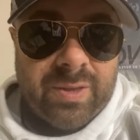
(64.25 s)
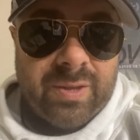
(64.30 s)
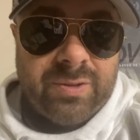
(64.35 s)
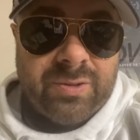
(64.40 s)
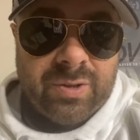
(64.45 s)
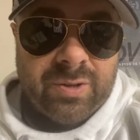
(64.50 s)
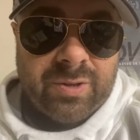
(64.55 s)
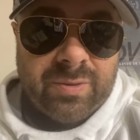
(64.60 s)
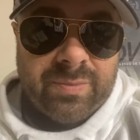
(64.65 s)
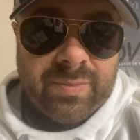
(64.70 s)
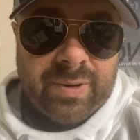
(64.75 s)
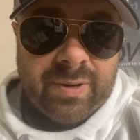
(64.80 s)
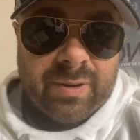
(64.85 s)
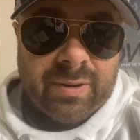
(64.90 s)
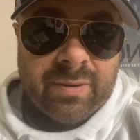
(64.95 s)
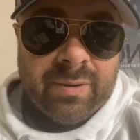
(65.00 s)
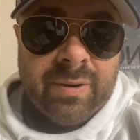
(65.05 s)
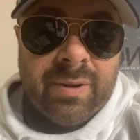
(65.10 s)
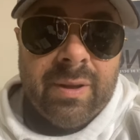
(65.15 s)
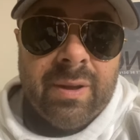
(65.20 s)
took him
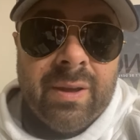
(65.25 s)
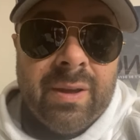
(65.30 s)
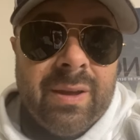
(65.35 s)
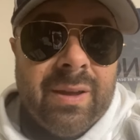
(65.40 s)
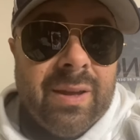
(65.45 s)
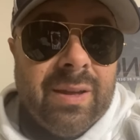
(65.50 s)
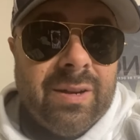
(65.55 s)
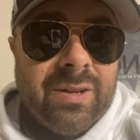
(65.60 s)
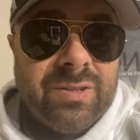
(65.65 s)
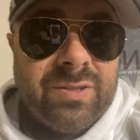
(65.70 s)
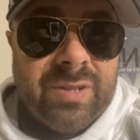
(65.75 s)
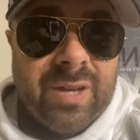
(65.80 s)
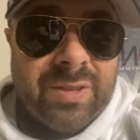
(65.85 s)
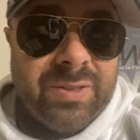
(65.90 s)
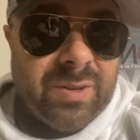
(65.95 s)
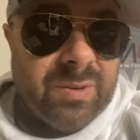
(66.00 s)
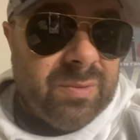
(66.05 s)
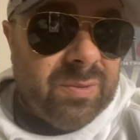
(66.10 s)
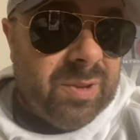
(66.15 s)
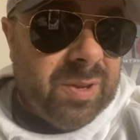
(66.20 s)
here. There's
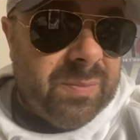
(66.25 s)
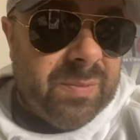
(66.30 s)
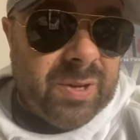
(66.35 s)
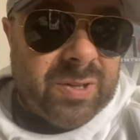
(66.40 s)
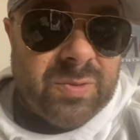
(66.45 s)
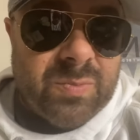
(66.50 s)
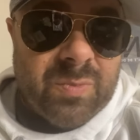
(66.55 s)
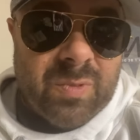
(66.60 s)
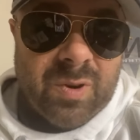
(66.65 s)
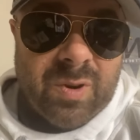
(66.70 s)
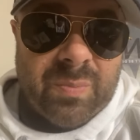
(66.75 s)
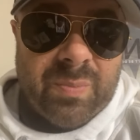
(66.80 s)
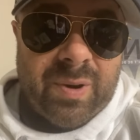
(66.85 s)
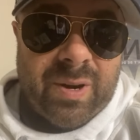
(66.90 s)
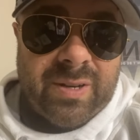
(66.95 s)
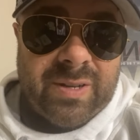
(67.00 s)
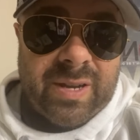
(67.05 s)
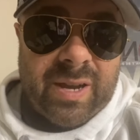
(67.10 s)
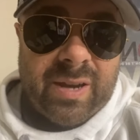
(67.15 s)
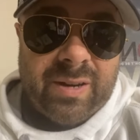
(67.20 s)
nothing really much more to
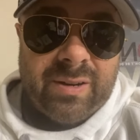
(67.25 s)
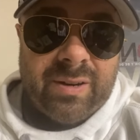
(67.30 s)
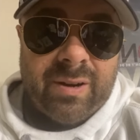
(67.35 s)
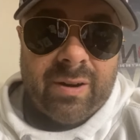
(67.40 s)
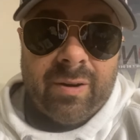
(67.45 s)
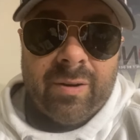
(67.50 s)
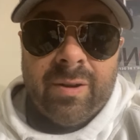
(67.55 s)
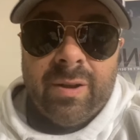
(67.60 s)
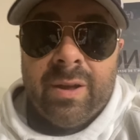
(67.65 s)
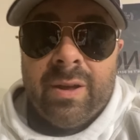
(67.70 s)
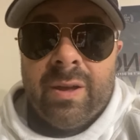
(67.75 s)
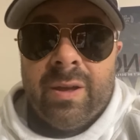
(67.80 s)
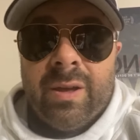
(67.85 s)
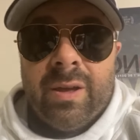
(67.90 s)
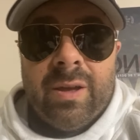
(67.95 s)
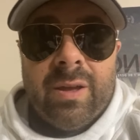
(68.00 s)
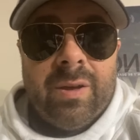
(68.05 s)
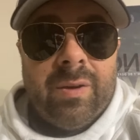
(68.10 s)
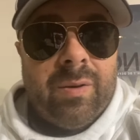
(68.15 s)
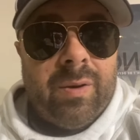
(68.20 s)
break down here.
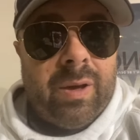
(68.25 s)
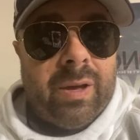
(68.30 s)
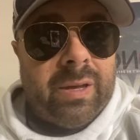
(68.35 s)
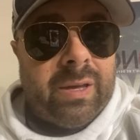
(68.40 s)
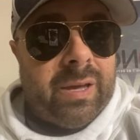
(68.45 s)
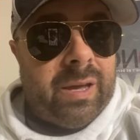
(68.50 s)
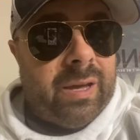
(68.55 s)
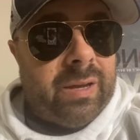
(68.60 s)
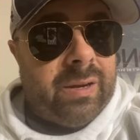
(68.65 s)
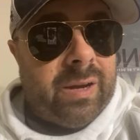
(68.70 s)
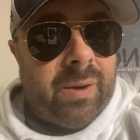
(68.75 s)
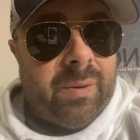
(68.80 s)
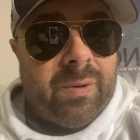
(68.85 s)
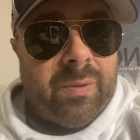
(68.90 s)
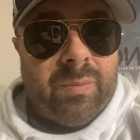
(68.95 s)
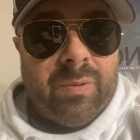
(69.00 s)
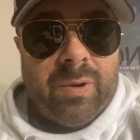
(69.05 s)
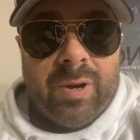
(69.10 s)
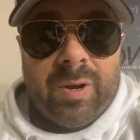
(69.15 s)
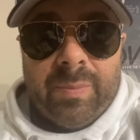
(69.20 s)
Again, I would
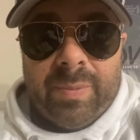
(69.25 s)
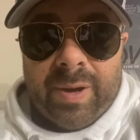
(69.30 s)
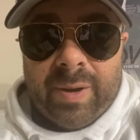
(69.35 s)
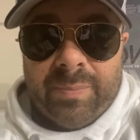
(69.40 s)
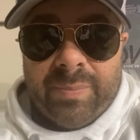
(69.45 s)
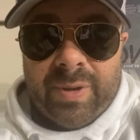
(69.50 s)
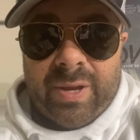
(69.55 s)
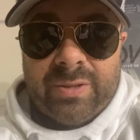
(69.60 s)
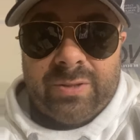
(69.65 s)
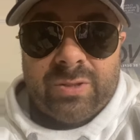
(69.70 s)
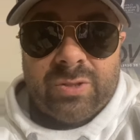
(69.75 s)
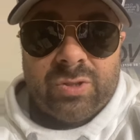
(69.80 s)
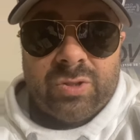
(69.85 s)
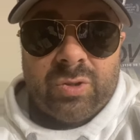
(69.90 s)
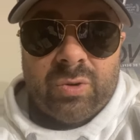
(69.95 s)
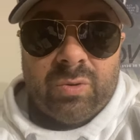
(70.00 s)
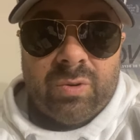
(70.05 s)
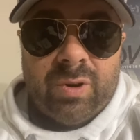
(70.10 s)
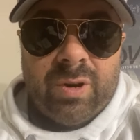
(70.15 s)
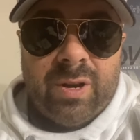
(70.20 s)
read about Bates'
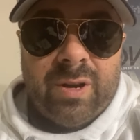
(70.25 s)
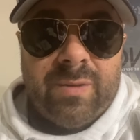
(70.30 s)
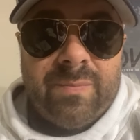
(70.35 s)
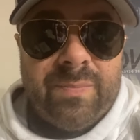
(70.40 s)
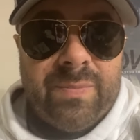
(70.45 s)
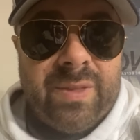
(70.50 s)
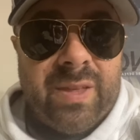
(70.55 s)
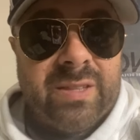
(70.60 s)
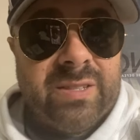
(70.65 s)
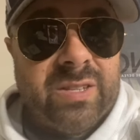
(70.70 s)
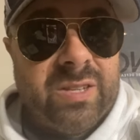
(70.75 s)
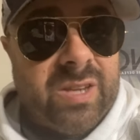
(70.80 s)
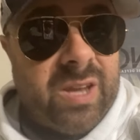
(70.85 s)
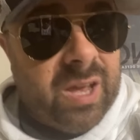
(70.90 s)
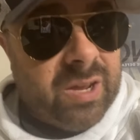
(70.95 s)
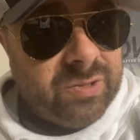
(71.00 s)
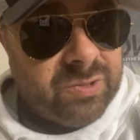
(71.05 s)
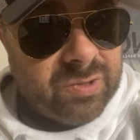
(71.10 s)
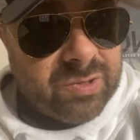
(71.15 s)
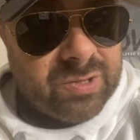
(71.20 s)
story. It's an
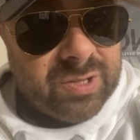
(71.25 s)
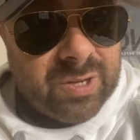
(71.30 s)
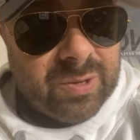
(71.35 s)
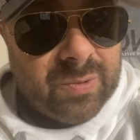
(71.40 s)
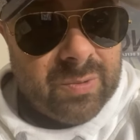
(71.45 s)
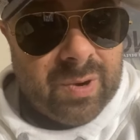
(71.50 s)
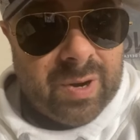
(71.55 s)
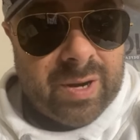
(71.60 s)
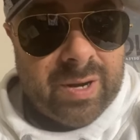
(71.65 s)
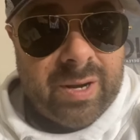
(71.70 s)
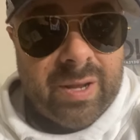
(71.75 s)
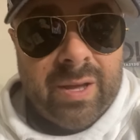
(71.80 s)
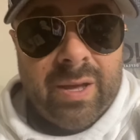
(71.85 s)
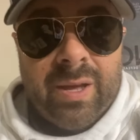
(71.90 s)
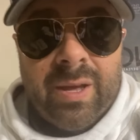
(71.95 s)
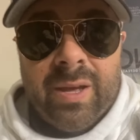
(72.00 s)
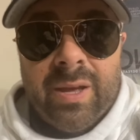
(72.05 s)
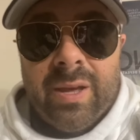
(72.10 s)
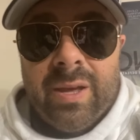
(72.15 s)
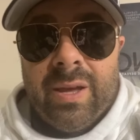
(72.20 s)
interesting one.
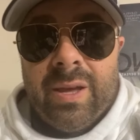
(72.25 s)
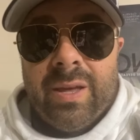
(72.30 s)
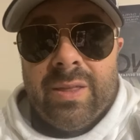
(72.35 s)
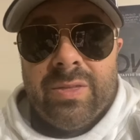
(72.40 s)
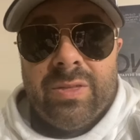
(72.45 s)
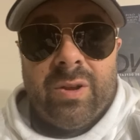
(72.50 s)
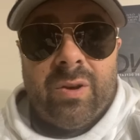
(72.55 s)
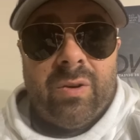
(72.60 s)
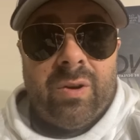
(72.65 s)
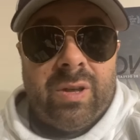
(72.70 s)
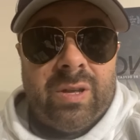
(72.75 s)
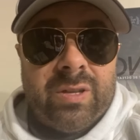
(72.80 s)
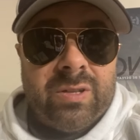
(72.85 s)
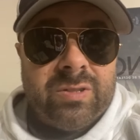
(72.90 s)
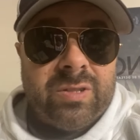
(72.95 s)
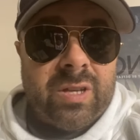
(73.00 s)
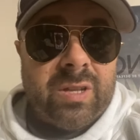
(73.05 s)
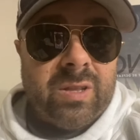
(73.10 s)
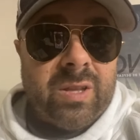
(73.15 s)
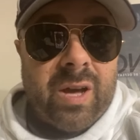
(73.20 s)
There is
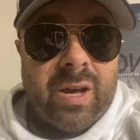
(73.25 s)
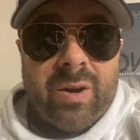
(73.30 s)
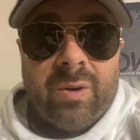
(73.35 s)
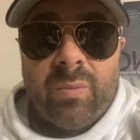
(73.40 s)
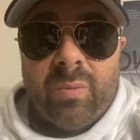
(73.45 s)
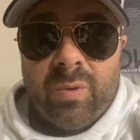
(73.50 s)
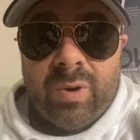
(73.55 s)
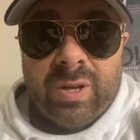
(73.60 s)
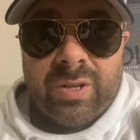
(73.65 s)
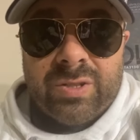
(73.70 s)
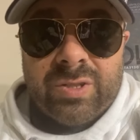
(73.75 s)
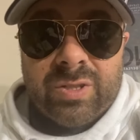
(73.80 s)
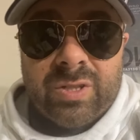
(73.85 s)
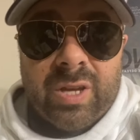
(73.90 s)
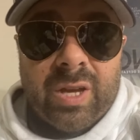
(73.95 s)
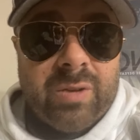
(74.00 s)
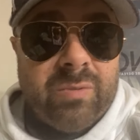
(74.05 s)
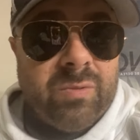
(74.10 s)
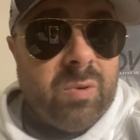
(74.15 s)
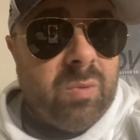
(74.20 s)
a lot of risk
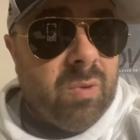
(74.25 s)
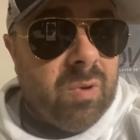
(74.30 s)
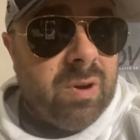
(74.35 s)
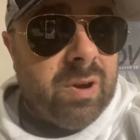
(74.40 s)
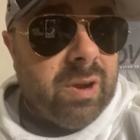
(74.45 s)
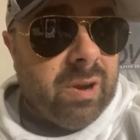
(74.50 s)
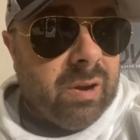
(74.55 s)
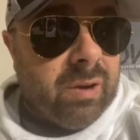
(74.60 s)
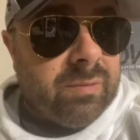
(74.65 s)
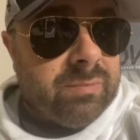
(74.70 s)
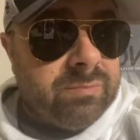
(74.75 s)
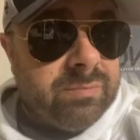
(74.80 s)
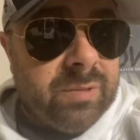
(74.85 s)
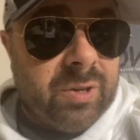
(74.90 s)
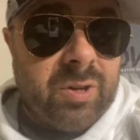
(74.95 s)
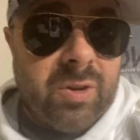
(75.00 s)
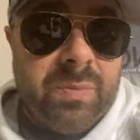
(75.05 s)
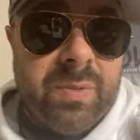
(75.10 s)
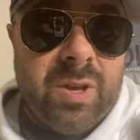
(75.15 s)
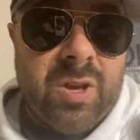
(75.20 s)
and reward here. There
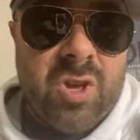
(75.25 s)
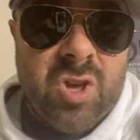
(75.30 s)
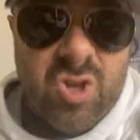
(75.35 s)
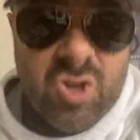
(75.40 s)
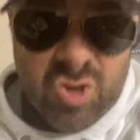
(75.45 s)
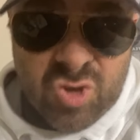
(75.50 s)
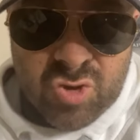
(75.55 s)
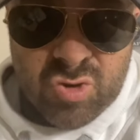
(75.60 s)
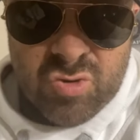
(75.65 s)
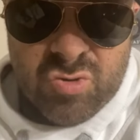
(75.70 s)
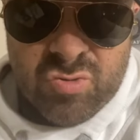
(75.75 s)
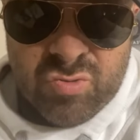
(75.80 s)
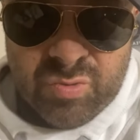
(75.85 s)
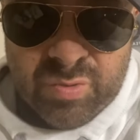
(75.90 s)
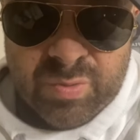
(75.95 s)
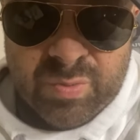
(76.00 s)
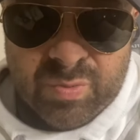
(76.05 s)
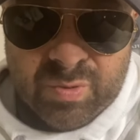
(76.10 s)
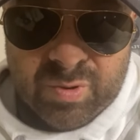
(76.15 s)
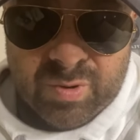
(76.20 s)
could be a huge
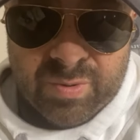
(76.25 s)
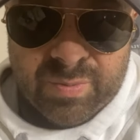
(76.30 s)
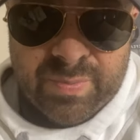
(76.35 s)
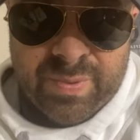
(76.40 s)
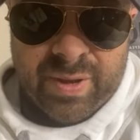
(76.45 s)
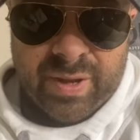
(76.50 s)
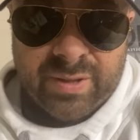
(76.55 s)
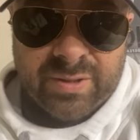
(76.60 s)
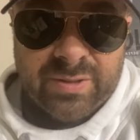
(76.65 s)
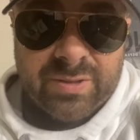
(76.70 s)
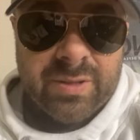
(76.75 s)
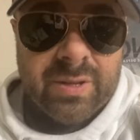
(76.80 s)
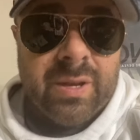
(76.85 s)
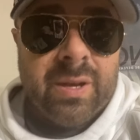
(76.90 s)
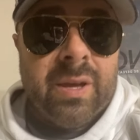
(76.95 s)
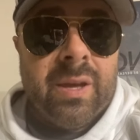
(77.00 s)
reward of Bates.